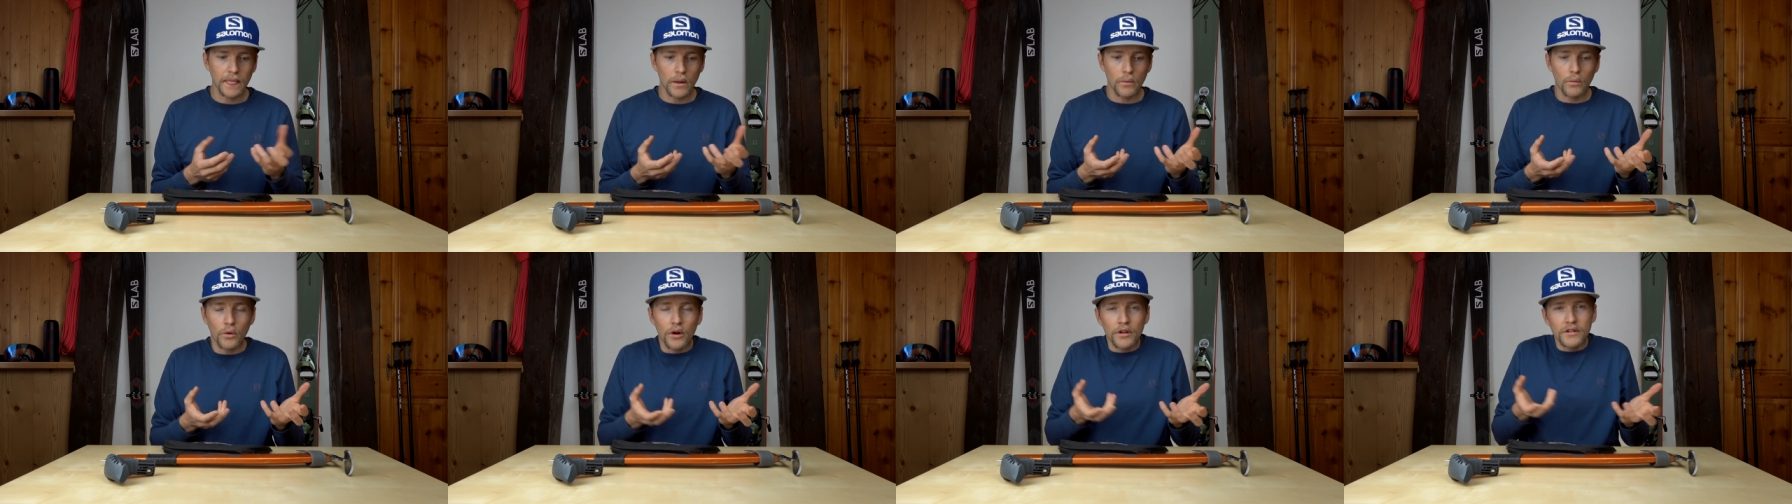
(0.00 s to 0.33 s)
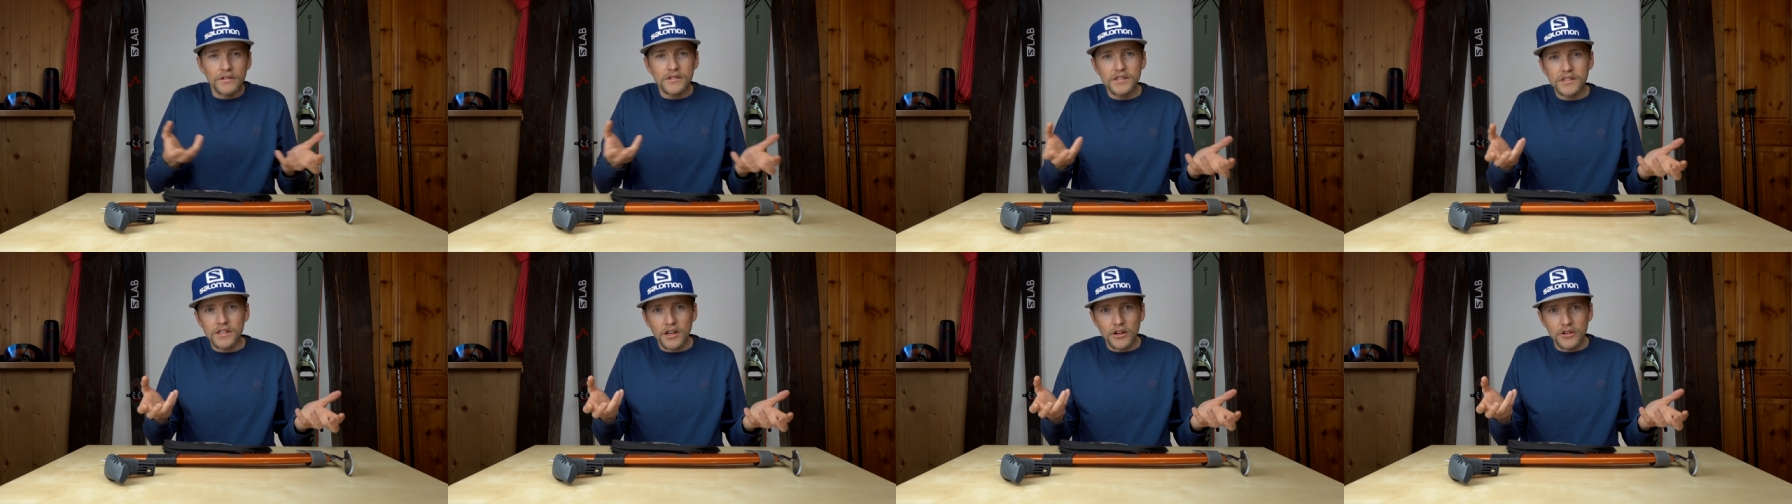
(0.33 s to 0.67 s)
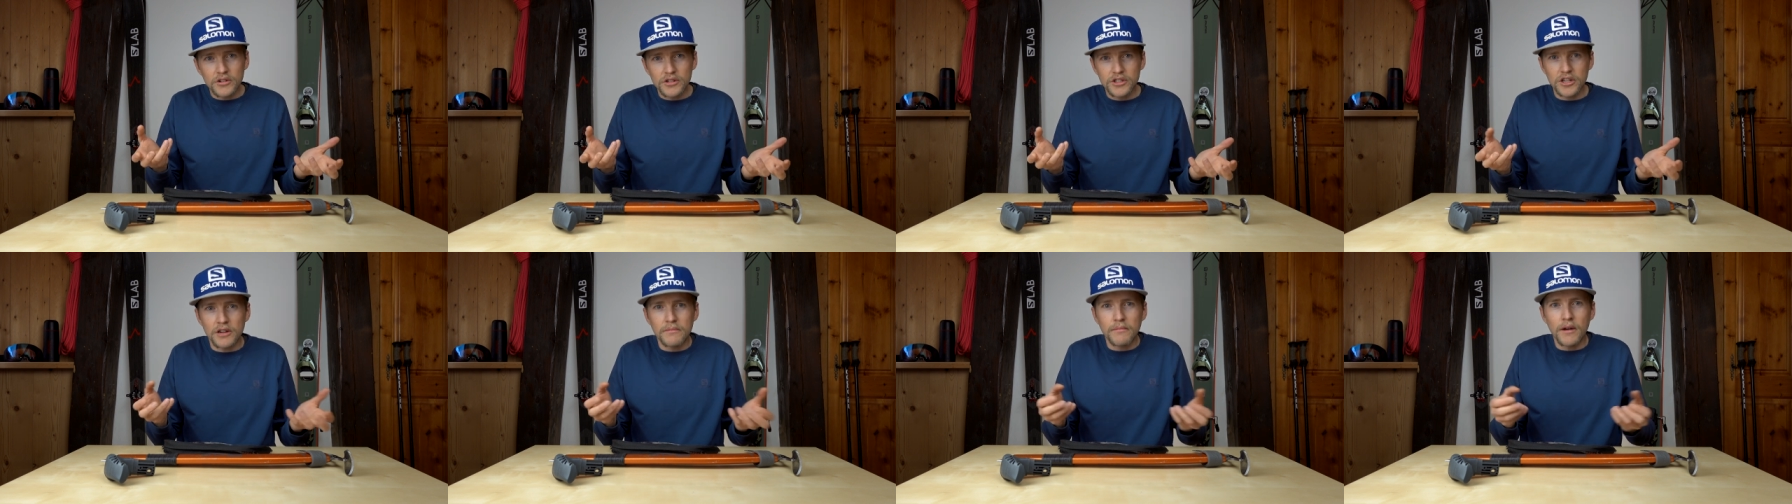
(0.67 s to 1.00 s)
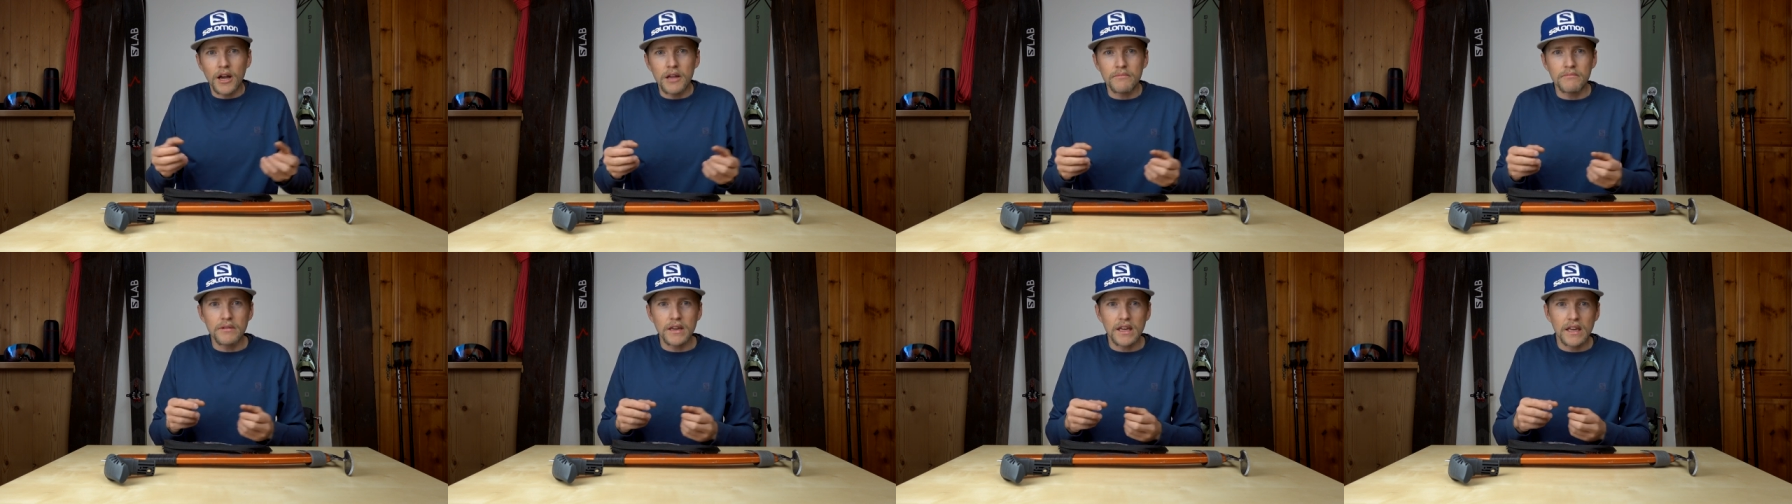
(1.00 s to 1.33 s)
One solution
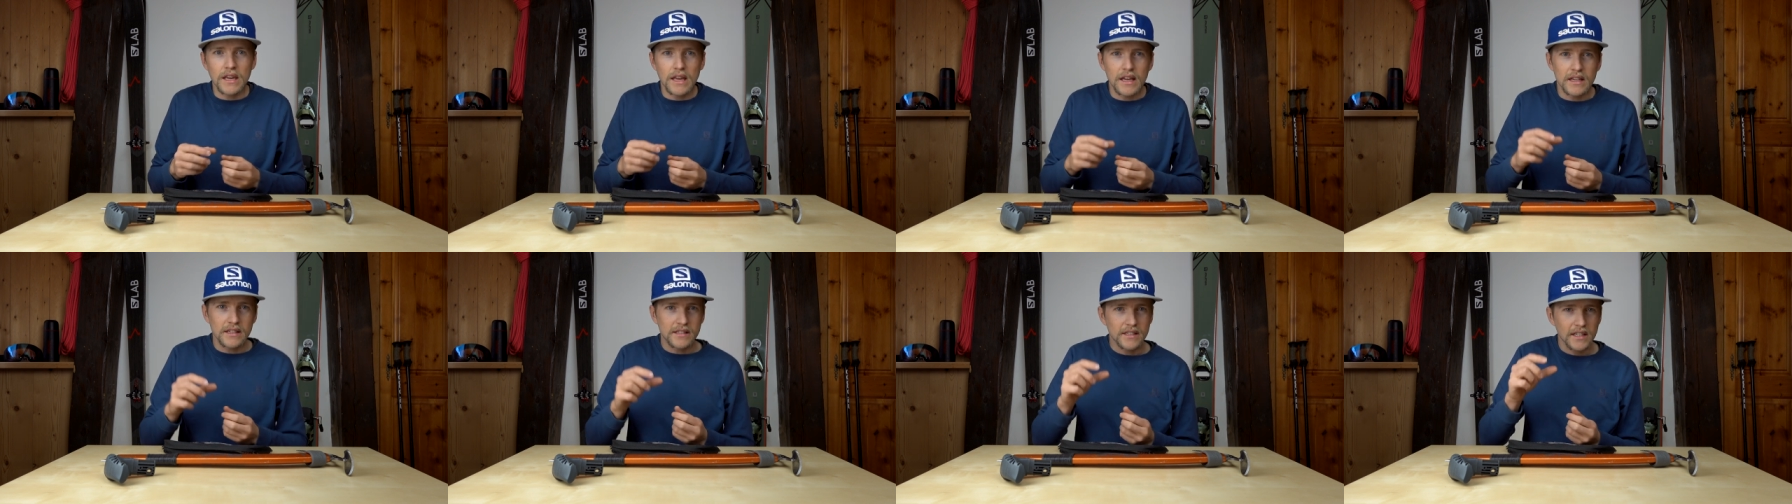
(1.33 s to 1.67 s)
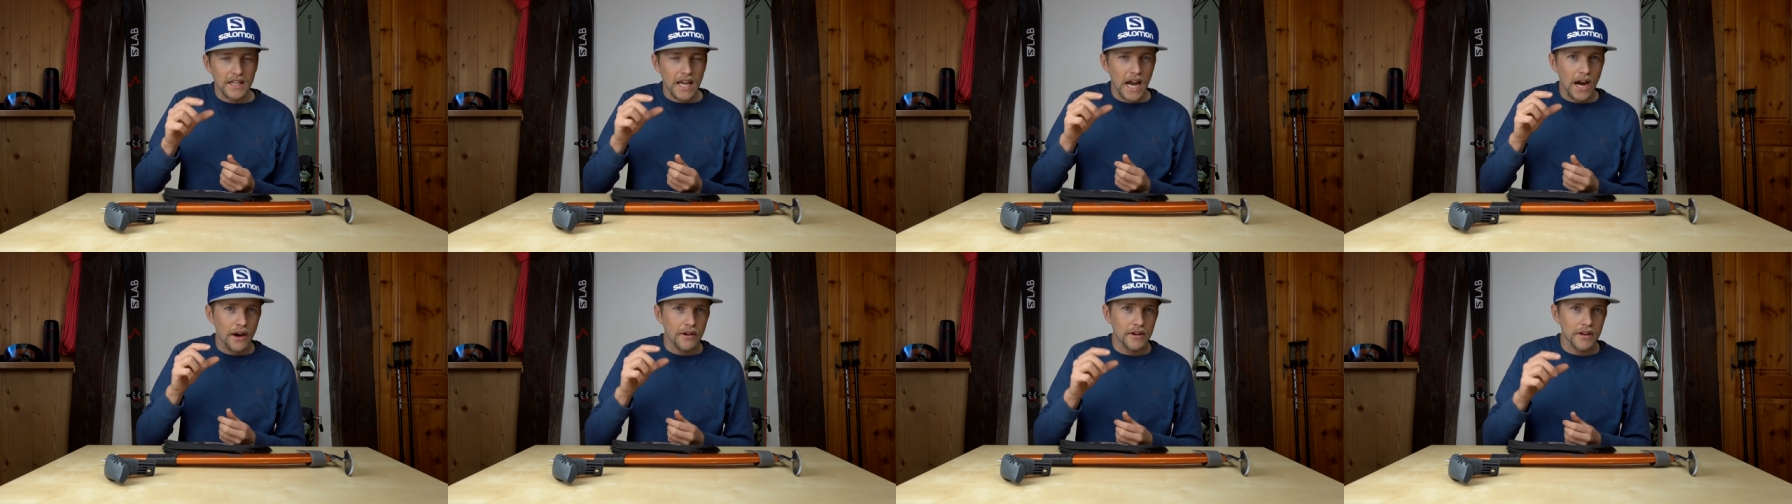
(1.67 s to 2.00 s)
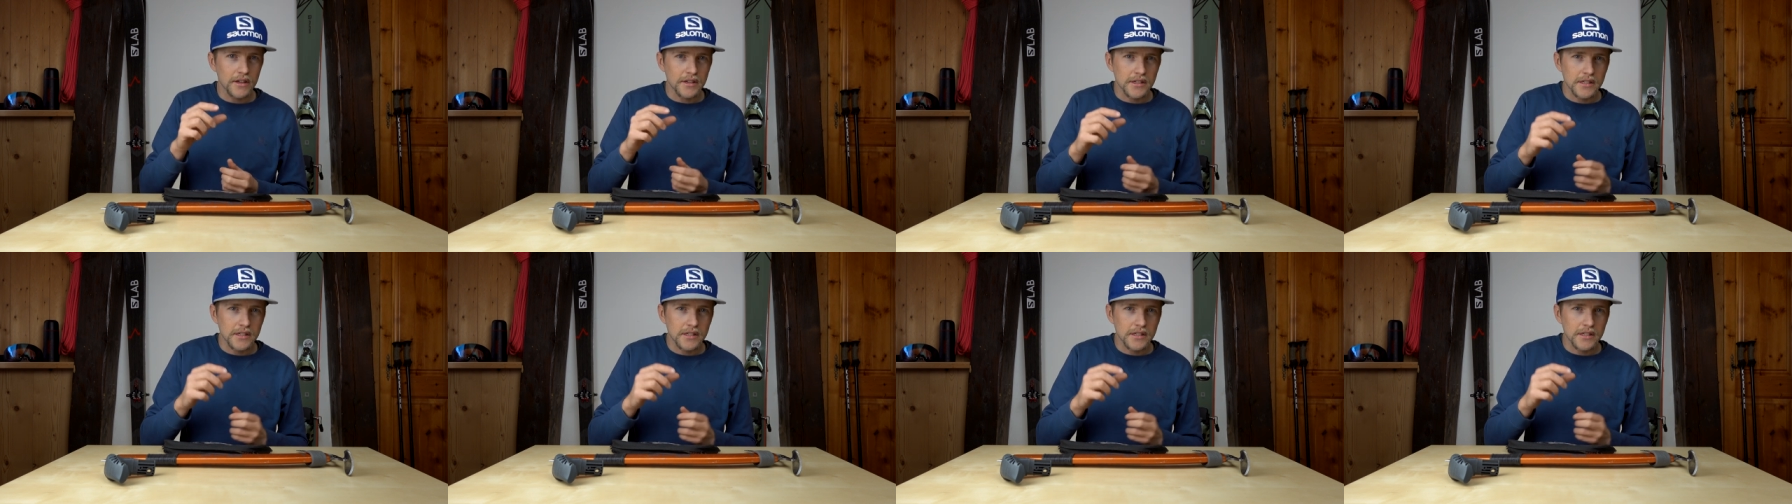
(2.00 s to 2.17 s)
might be is to carry a